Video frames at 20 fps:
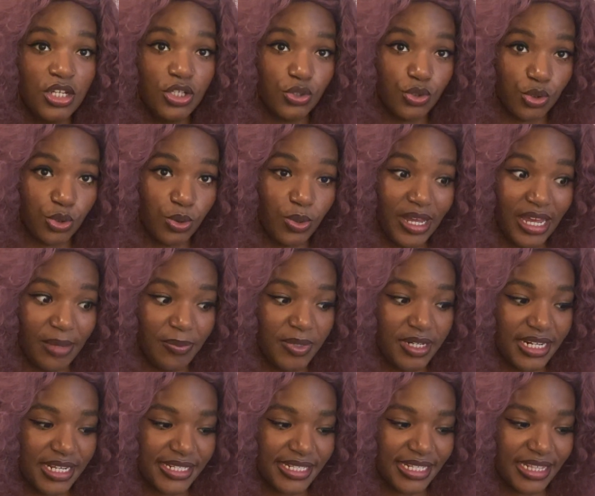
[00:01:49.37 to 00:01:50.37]
true
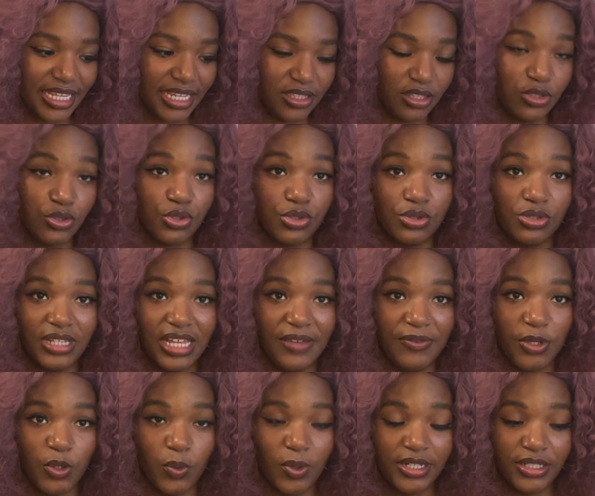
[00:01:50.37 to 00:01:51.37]
happiness and like the true
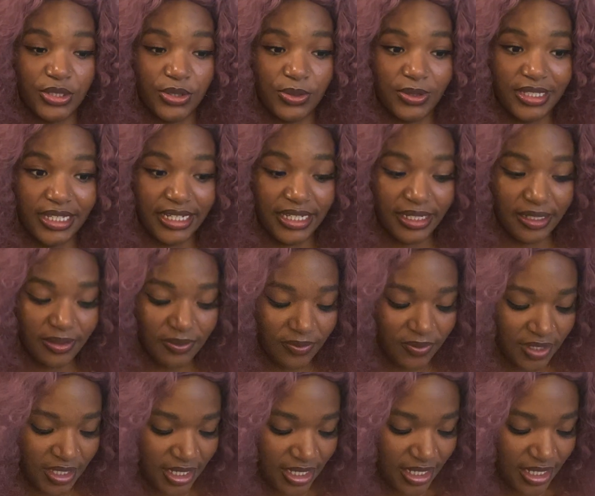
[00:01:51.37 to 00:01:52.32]
life you want to live.